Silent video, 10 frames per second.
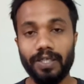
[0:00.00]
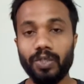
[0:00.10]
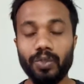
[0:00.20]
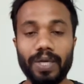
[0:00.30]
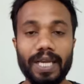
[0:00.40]

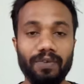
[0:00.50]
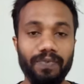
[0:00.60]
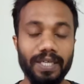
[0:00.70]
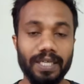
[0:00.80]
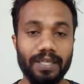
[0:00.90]
Due to
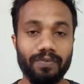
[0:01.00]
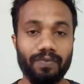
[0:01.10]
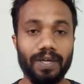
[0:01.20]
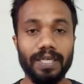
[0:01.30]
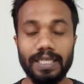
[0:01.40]
heavy
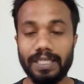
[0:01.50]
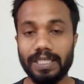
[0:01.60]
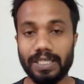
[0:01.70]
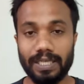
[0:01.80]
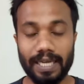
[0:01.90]
rainfall, it
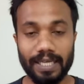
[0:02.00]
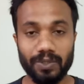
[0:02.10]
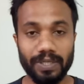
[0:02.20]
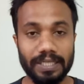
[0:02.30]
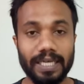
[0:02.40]
is
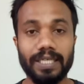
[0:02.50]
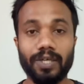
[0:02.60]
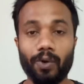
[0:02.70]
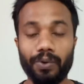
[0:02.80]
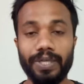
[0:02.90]
natural
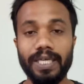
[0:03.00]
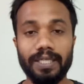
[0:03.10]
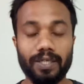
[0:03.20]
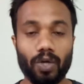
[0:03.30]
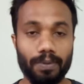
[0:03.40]
that
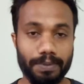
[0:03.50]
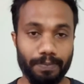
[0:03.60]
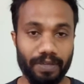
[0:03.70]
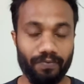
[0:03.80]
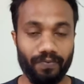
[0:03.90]
onion crops
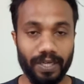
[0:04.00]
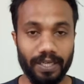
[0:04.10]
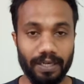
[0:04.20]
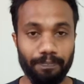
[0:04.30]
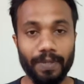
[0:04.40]
may
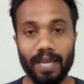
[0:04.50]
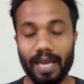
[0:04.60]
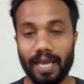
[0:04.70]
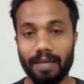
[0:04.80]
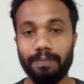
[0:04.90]
fail,
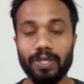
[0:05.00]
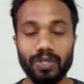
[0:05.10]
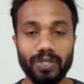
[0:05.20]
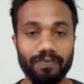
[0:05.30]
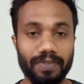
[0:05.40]
and
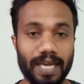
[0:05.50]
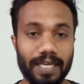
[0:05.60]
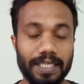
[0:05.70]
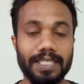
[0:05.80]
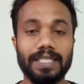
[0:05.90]
because of
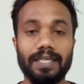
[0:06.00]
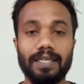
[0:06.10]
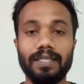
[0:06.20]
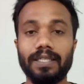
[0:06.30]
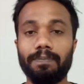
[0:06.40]
that
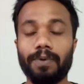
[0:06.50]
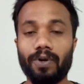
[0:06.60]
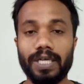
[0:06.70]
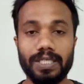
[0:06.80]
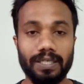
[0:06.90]
reason,
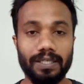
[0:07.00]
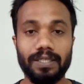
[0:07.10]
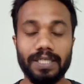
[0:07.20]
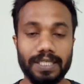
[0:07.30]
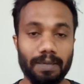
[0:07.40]

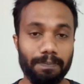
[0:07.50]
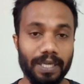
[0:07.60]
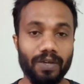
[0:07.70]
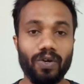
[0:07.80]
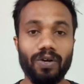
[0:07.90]
the
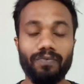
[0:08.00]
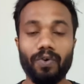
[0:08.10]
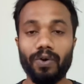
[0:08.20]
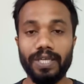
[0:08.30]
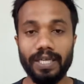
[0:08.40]
supply
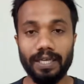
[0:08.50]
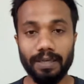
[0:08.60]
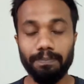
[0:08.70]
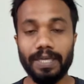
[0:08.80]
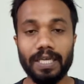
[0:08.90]
of
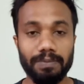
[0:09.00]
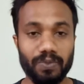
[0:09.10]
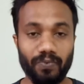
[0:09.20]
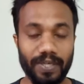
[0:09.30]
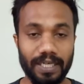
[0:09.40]
onion
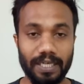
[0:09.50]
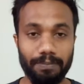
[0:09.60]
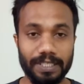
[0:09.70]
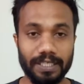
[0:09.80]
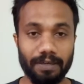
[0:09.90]
becomes very
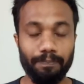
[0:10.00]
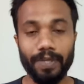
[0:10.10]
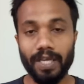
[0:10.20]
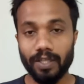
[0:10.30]
limited.